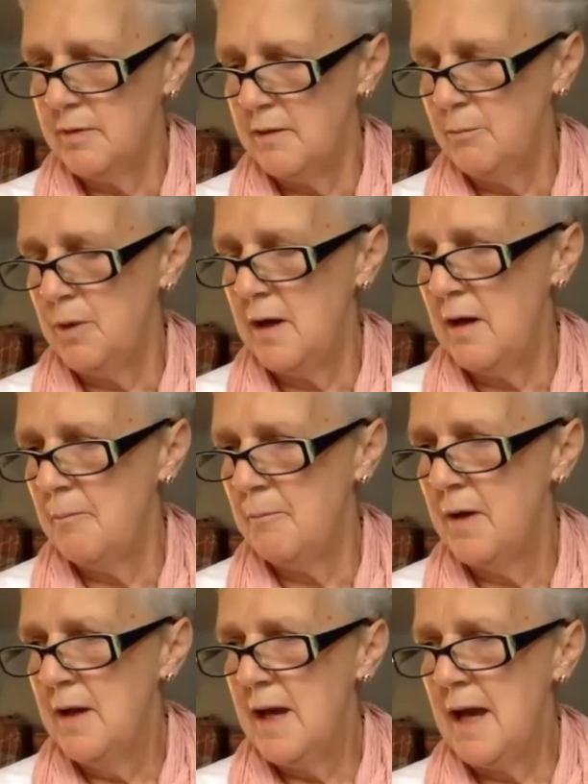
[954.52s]

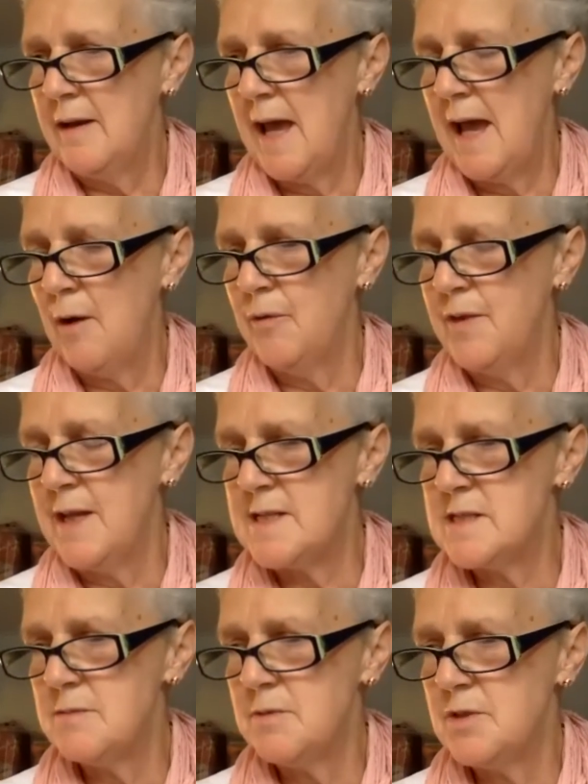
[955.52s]
and how
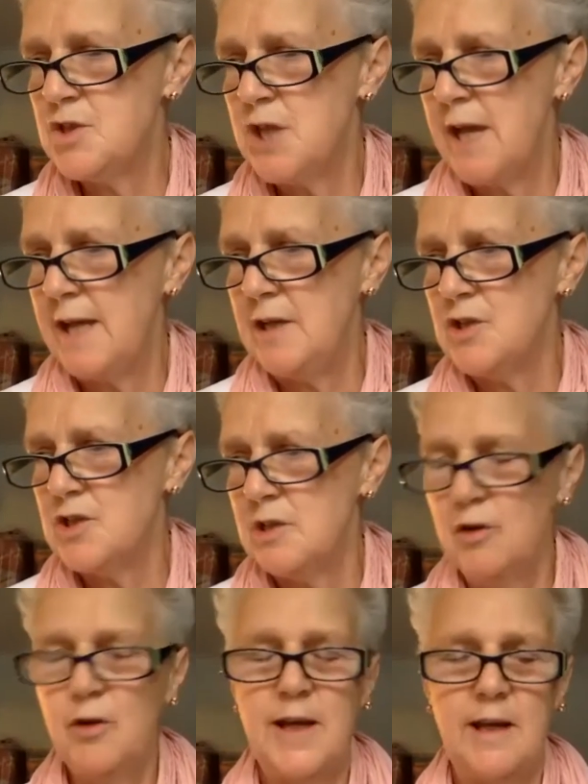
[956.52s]
this changed
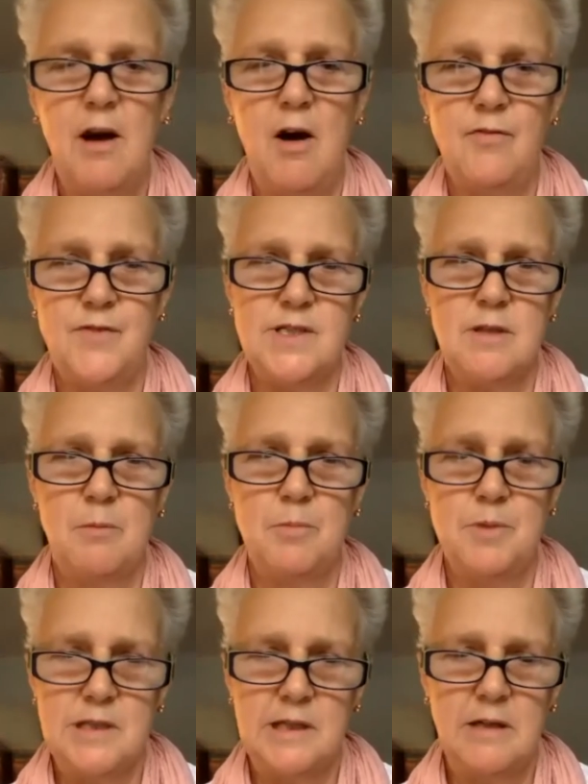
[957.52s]
looking after
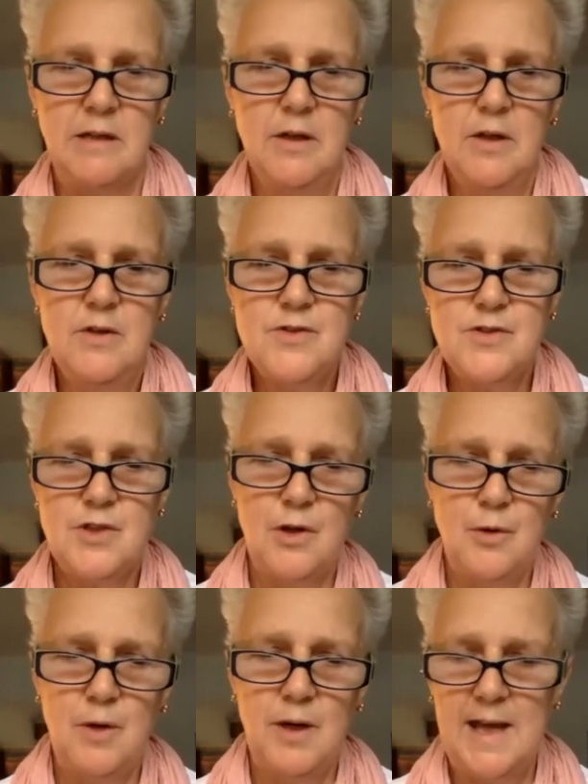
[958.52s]
somebody.
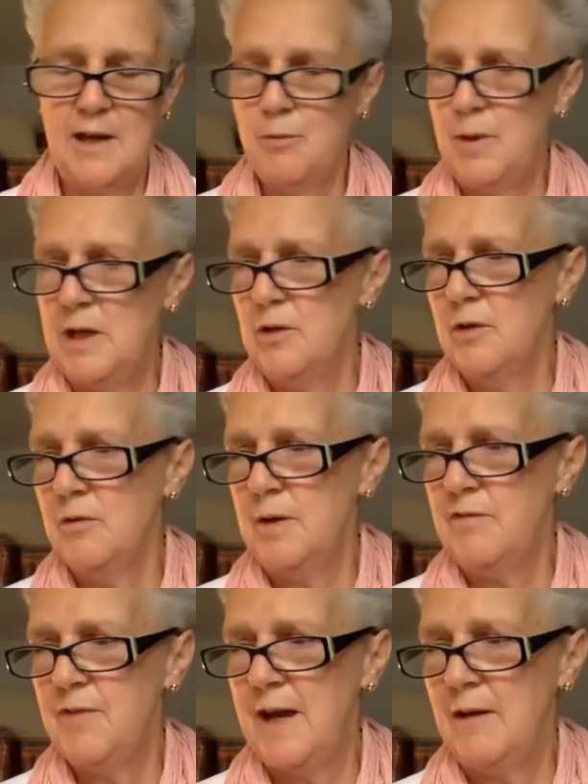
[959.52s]
So again, we
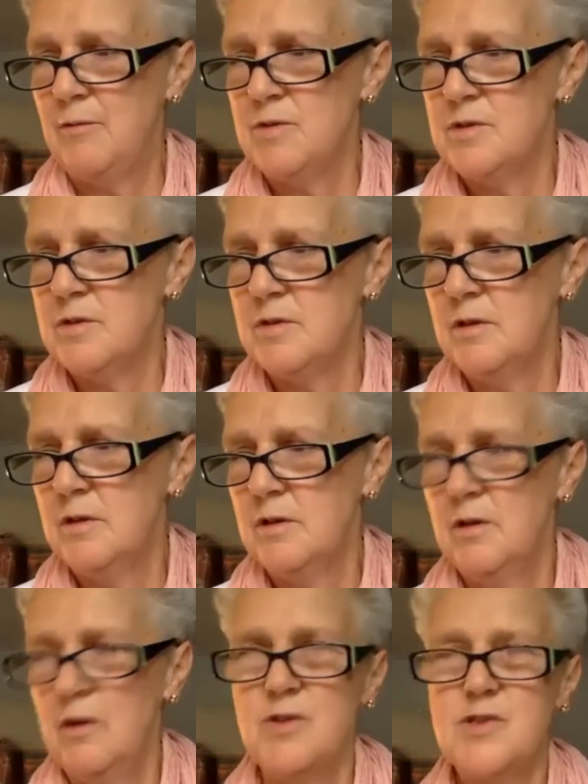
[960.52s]
found
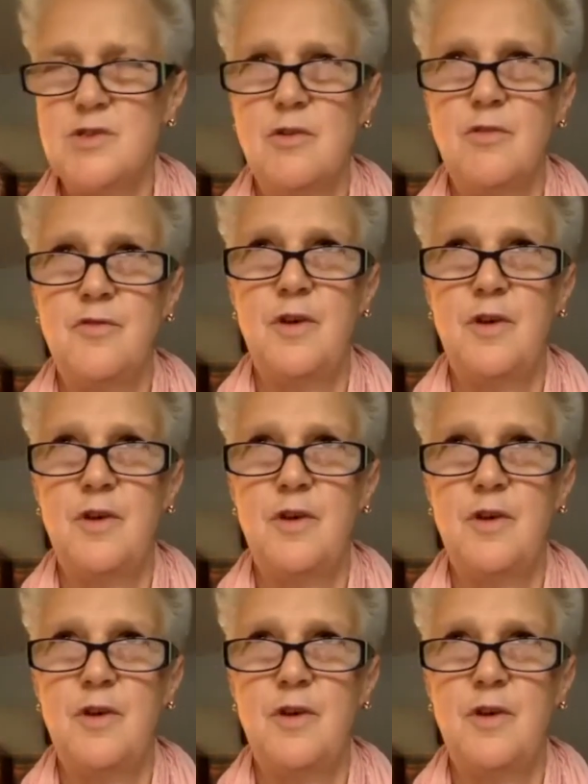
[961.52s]
lots of